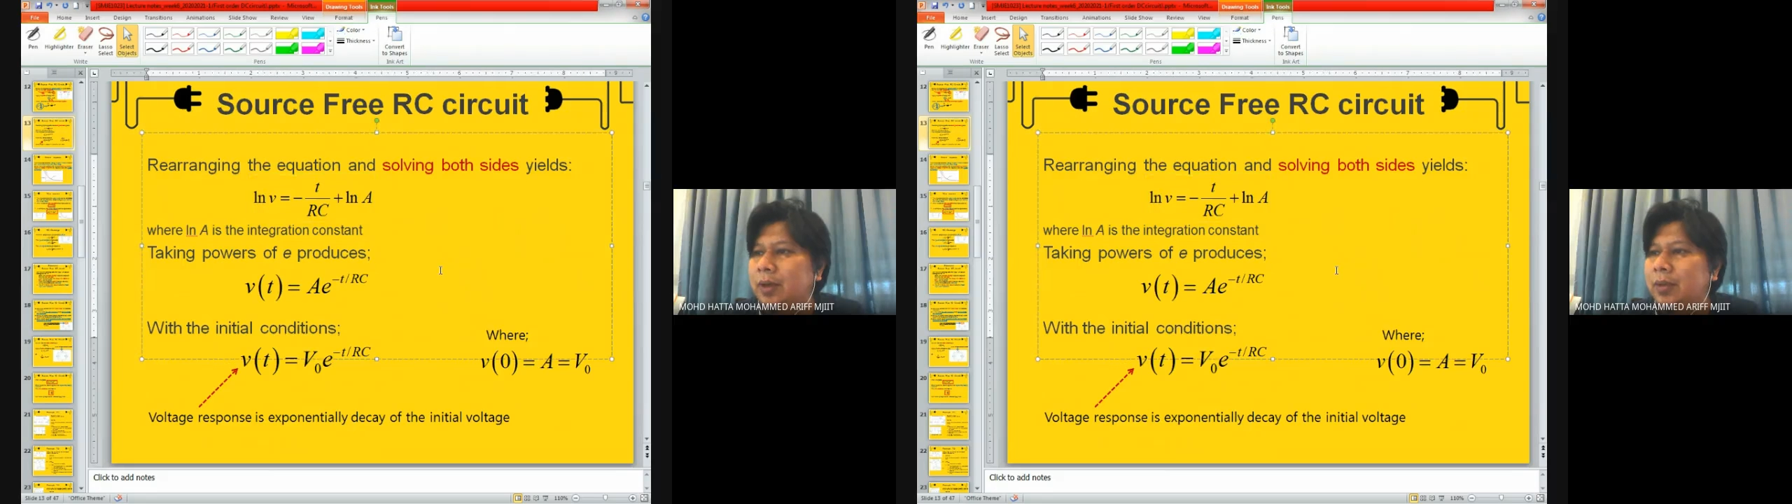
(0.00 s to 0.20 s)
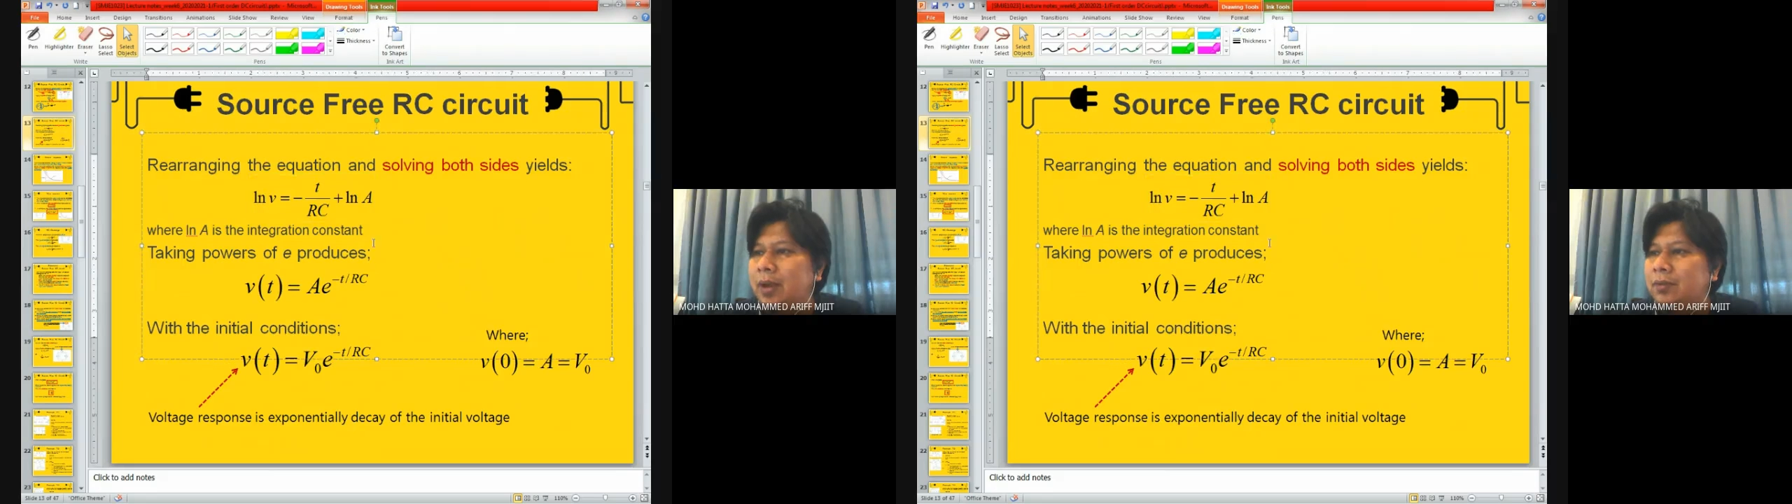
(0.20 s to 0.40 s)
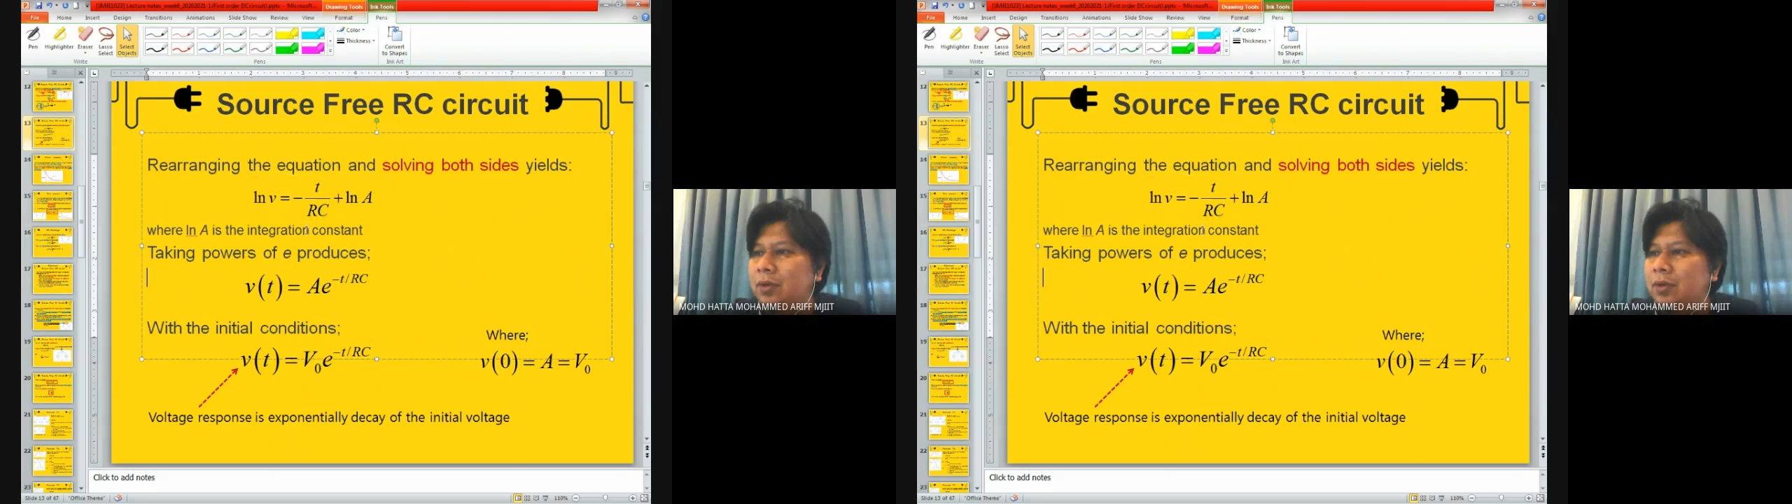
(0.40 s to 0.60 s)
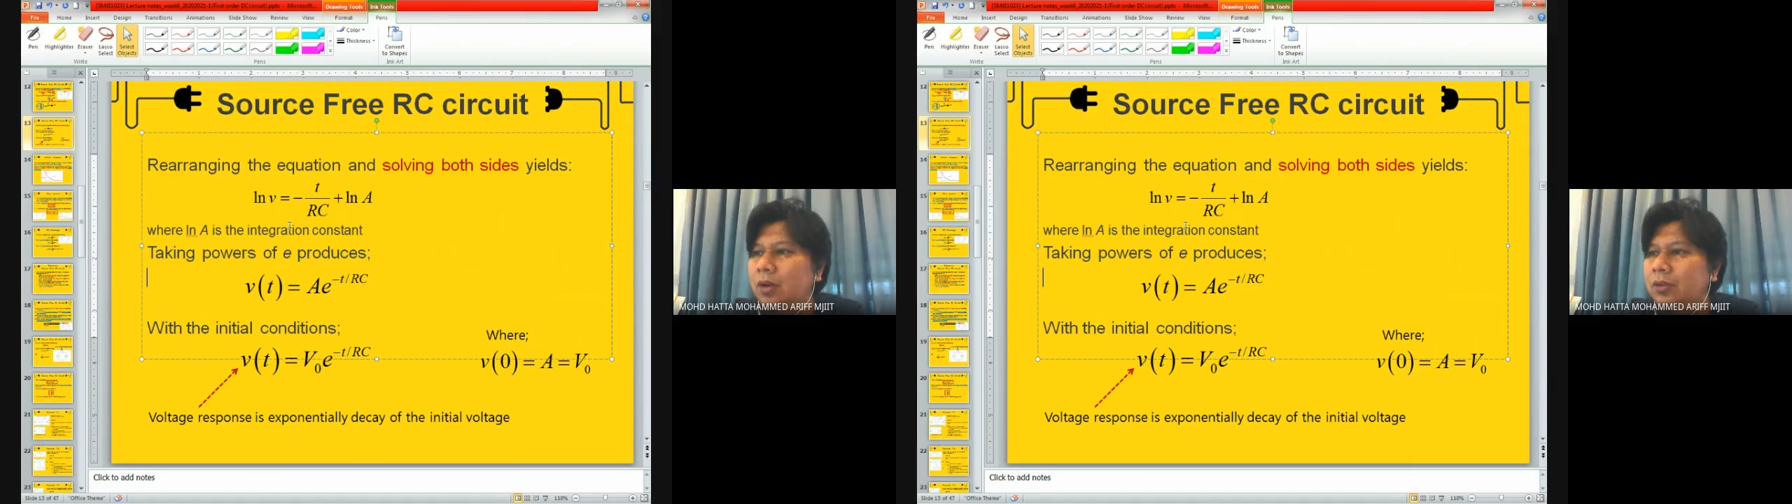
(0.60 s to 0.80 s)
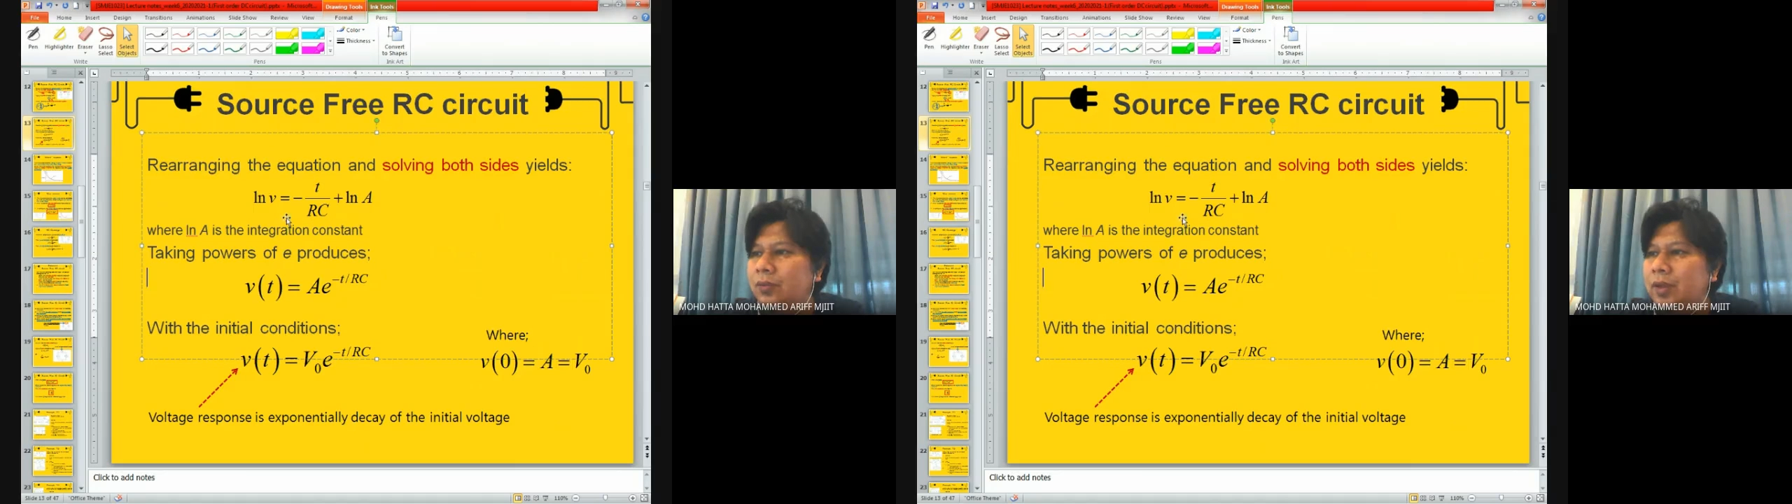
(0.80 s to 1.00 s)
we have
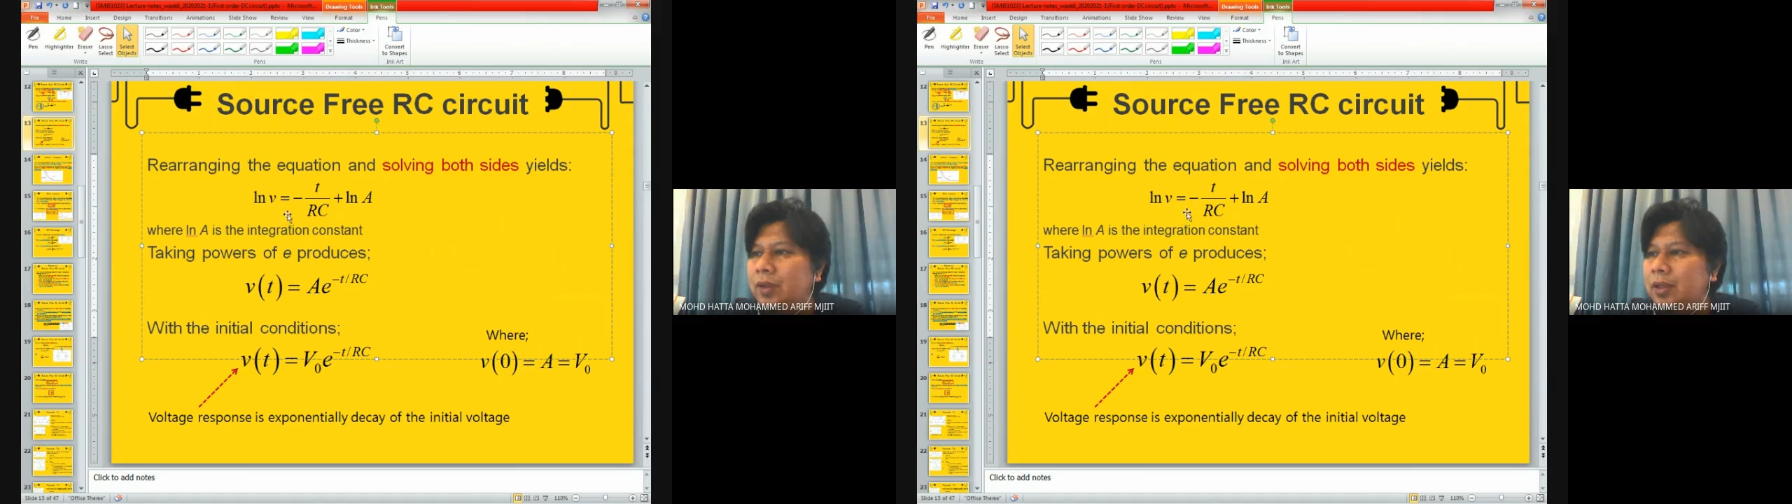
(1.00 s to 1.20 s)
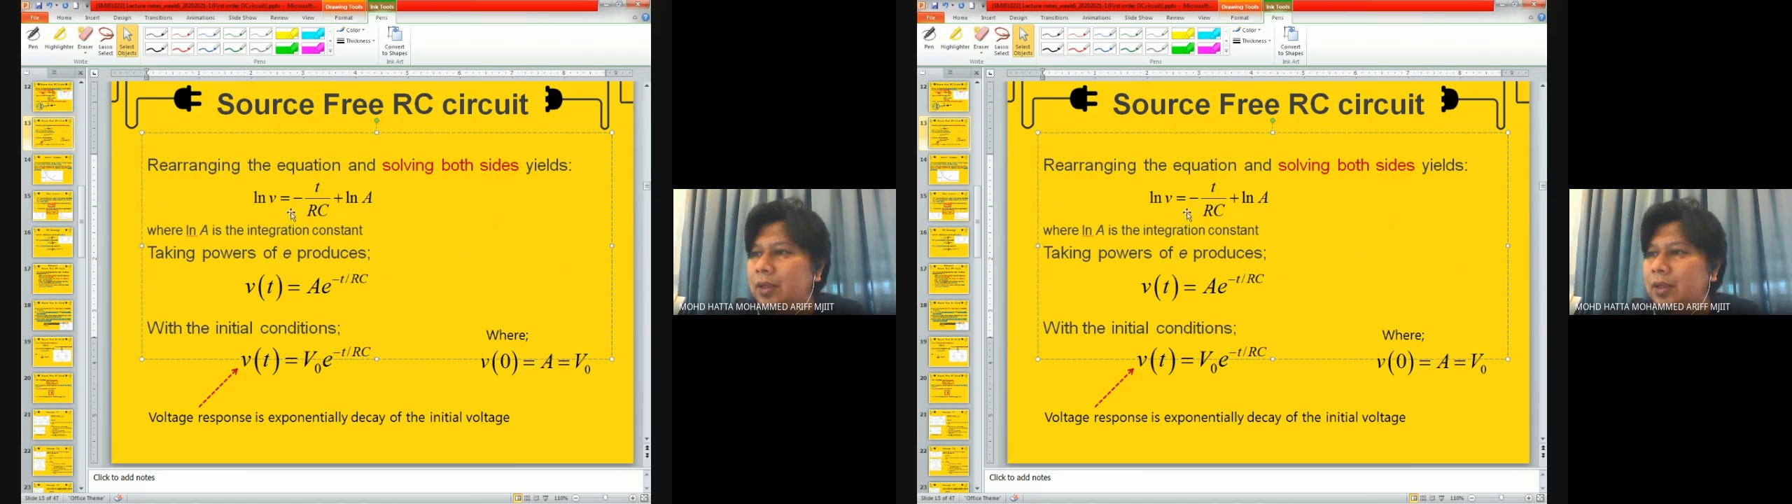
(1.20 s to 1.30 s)
ln V